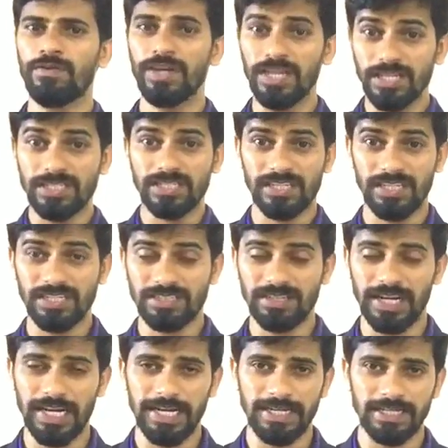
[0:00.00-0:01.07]
hits. He
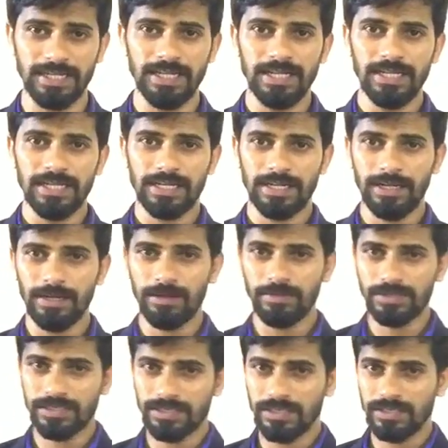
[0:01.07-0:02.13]
tried
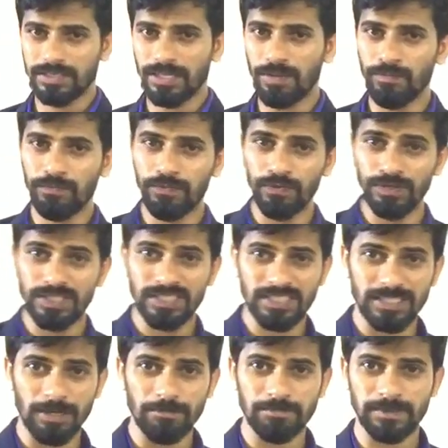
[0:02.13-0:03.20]
some
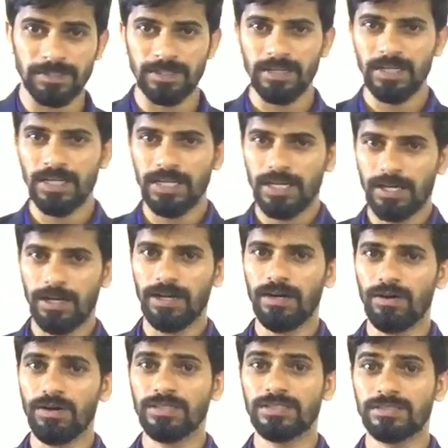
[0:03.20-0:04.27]
footsteps.
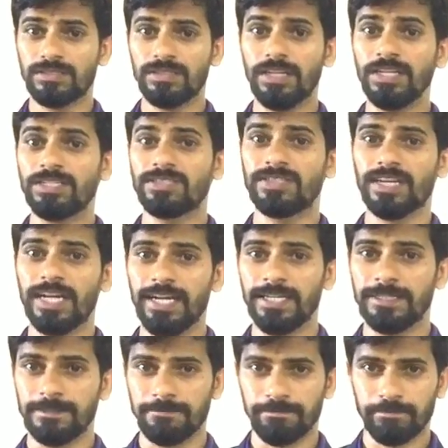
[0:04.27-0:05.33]
He
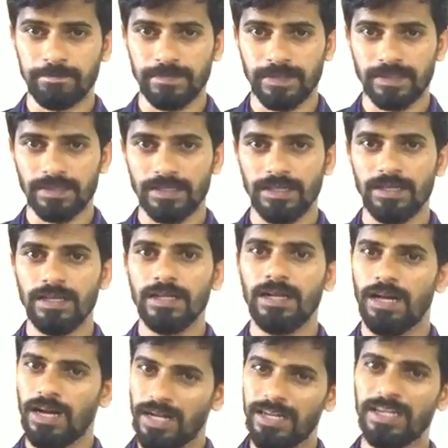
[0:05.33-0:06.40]
tried,
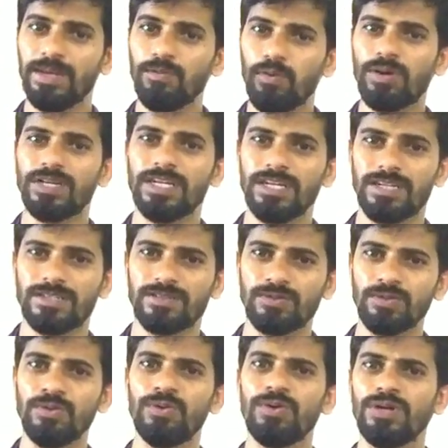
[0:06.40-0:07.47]
and he wanted
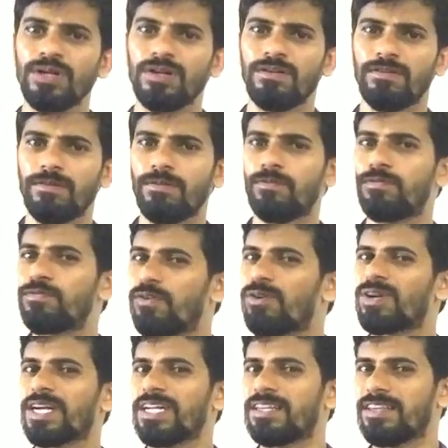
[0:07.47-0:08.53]
to
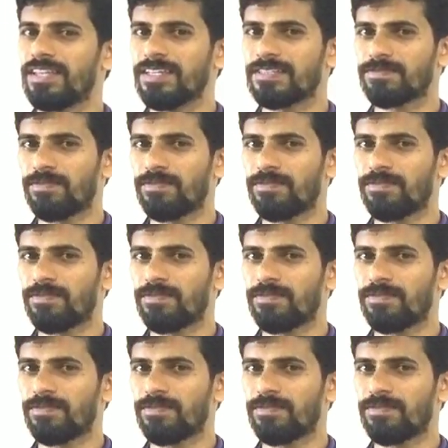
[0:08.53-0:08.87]
forget this